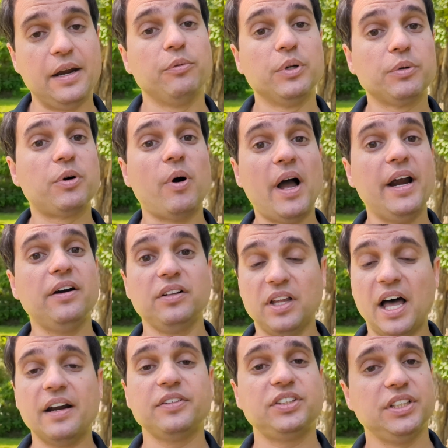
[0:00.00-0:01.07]
it would require a
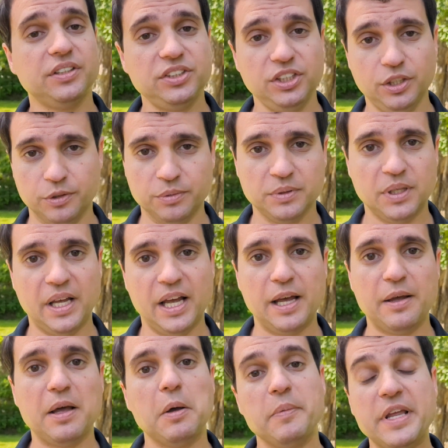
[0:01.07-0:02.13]
lot of CO2,
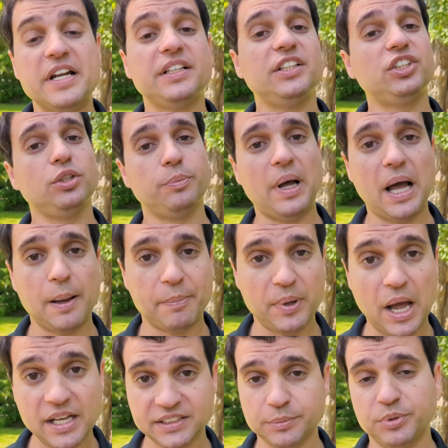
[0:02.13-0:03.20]
in addition
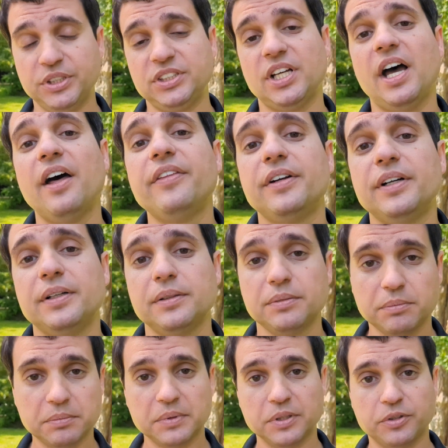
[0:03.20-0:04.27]
possibly to other
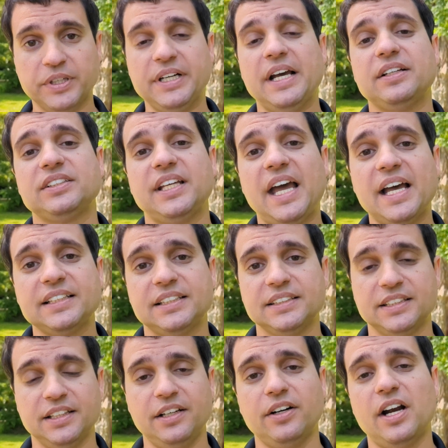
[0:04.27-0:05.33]
greenhouse
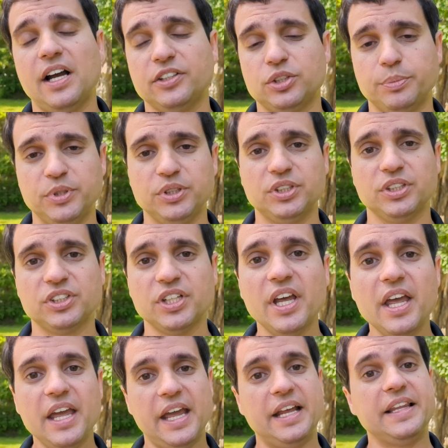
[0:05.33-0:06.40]
gases and their contributions.
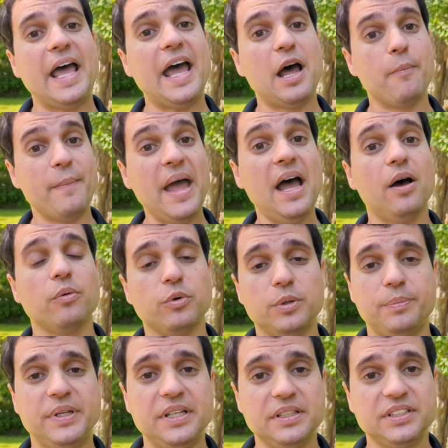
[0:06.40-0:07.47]
And that amount
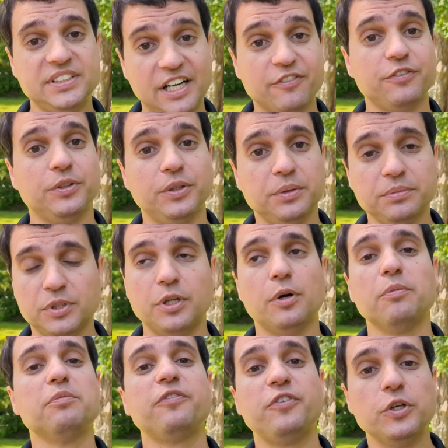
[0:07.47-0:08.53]
would be several,
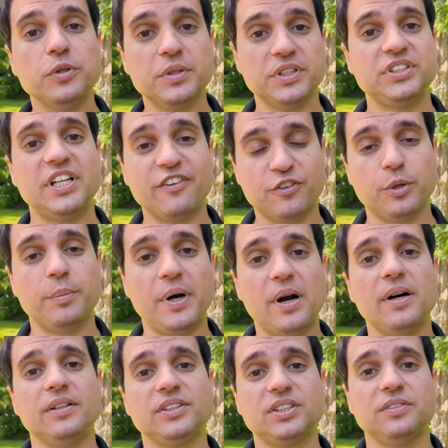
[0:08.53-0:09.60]
few to several
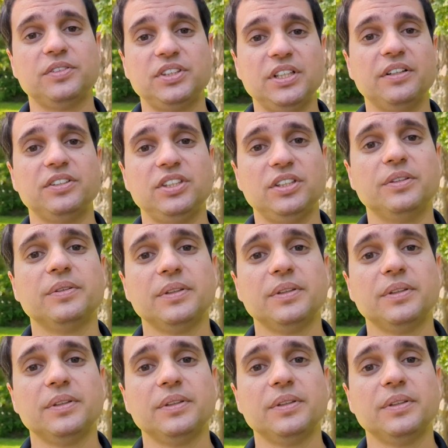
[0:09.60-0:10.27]
bars of CO2.